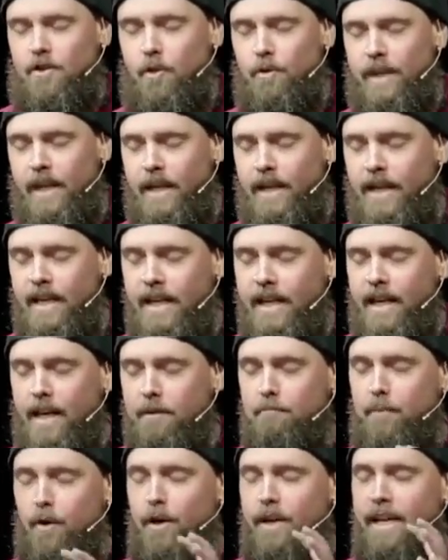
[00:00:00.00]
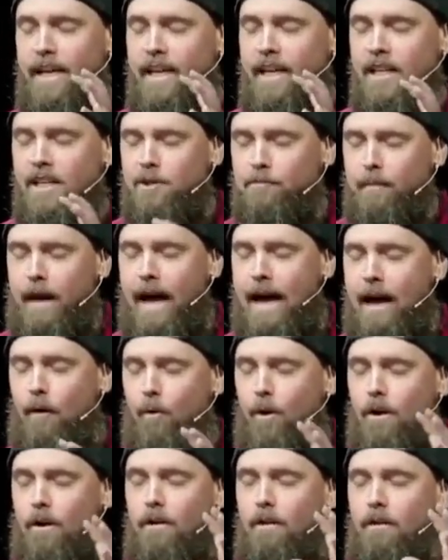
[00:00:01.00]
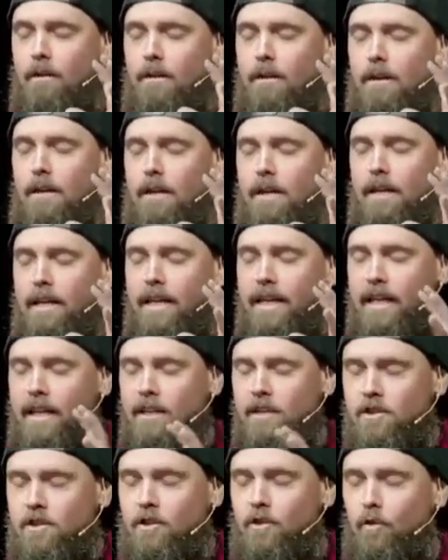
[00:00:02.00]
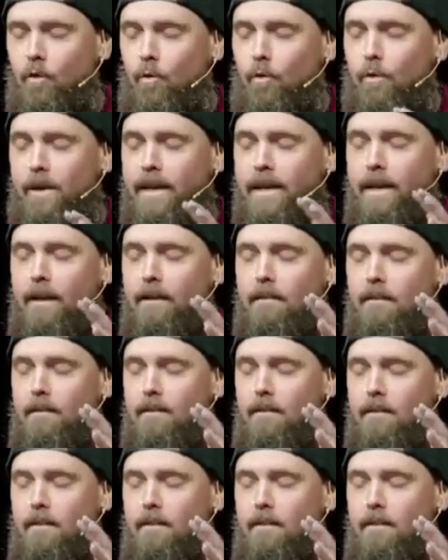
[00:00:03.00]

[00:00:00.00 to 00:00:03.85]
so that he can put his power, his glory,